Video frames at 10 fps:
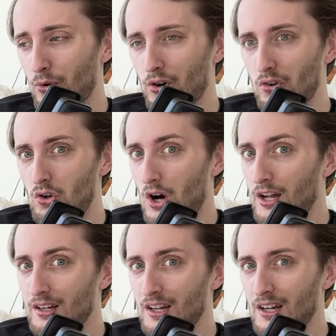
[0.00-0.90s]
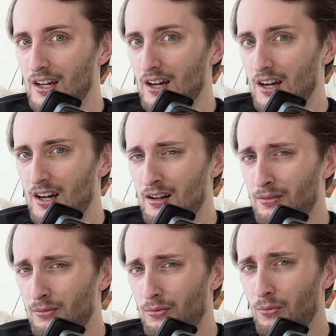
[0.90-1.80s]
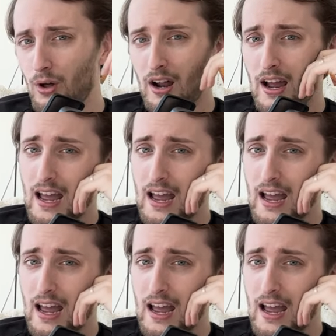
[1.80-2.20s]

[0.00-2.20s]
were not uh, what I